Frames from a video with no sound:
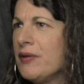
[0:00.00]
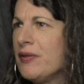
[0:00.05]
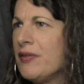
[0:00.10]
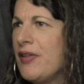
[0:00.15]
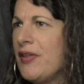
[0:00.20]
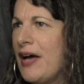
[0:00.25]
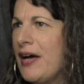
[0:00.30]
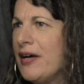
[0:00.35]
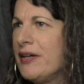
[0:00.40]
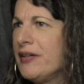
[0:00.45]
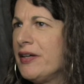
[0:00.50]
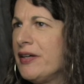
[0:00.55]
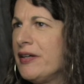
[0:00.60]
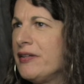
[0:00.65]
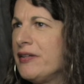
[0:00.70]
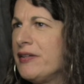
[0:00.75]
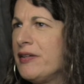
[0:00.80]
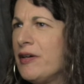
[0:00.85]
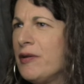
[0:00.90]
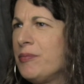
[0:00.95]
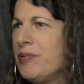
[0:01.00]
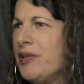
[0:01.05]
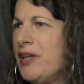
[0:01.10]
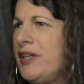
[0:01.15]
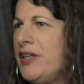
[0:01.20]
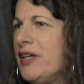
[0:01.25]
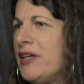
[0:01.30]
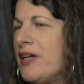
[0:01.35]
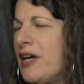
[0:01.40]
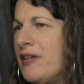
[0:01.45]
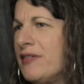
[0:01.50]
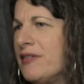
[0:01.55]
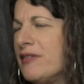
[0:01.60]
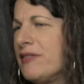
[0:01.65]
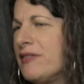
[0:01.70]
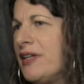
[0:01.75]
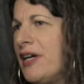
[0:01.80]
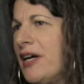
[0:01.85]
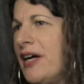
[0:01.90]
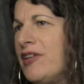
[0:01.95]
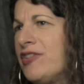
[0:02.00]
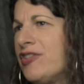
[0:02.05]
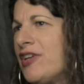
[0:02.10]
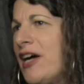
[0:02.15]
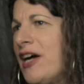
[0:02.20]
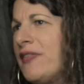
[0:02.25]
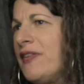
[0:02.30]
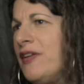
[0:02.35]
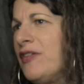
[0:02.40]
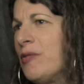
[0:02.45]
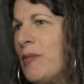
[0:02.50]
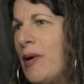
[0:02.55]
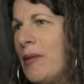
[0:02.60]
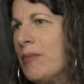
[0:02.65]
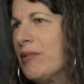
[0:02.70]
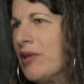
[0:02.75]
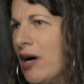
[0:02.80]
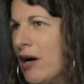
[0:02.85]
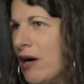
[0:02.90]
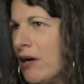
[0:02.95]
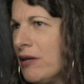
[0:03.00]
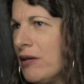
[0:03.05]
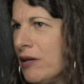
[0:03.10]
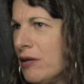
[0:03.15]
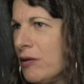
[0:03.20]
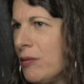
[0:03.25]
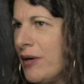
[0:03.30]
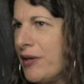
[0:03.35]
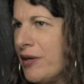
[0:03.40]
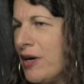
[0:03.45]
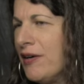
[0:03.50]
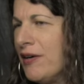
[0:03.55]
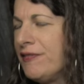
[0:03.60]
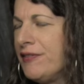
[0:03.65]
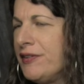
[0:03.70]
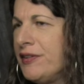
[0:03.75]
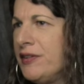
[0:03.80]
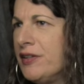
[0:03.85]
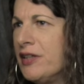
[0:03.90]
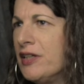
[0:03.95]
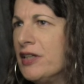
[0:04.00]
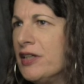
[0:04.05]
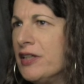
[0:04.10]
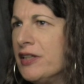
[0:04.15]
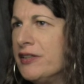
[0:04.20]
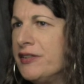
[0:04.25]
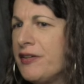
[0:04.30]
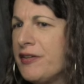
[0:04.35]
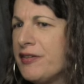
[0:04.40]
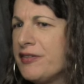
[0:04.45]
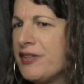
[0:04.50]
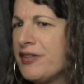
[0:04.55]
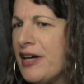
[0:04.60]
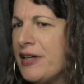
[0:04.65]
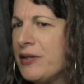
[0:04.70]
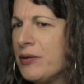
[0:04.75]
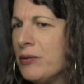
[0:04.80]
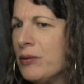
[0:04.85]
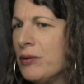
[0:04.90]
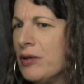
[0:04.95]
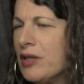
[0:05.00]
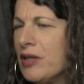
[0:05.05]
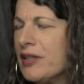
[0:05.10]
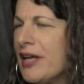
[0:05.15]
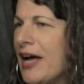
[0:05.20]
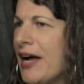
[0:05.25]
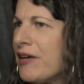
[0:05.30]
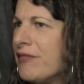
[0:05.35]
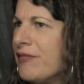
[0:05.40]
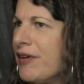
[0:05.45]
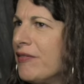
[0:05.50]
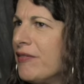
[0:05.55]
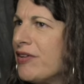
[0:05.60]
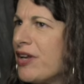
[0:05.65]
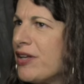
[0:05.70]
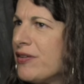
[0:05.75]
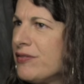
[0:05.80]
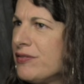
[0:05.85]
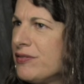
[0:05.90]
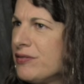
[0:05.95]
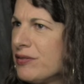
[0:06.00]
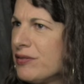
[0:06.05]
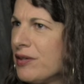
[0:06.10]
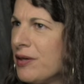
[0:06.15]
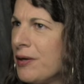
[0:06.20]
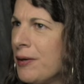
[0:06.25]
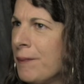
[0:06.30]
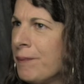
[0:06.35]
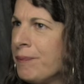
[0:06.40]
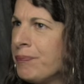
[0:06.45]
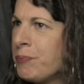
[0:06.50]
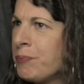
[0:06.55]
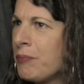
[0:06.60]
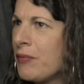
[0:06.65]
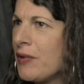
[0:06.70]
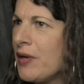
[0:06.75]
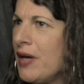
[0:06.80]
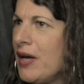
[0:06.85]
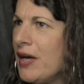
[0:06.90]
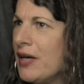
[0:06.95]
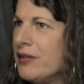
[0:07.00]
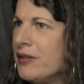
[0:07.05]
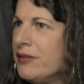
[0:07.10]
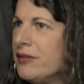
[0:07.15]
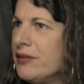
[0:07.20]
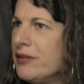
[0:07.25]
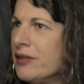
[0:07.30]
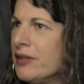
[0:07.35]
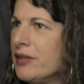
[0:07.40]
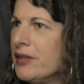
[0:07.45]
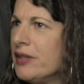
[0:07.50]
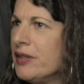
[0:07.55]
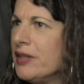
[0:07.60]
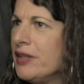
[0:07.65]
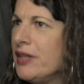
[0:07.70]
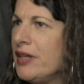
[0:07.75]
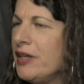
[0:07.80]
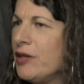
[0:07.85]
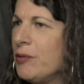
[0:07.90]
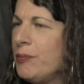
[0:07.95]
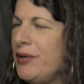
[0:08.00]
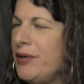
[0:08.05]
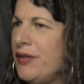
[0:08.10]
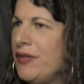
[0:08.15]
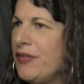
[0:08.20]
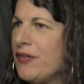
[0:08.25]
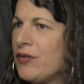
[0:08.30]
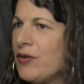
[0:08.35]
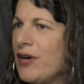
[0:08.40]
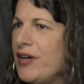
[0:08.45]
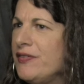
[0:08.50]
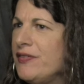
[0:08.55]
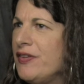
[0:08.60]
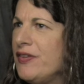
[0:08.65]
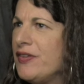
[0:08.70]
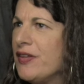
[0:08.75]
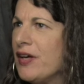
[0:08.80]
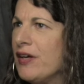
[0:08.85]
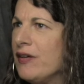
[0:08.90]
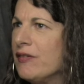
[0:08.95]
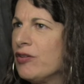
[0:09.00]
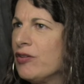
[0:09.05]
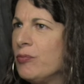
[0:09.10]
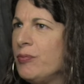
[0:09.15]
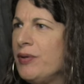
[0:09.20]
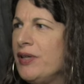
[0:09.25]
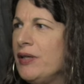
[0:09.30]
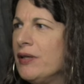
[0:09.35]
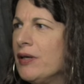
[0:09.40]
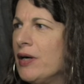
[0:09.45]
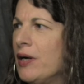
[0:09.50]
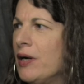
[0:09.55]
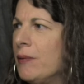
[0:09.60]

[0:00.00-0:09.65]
that there are plenty of cases, and I track these on my blog quite often under the title Lack of Evidence, and it'll be crazy things. It'll be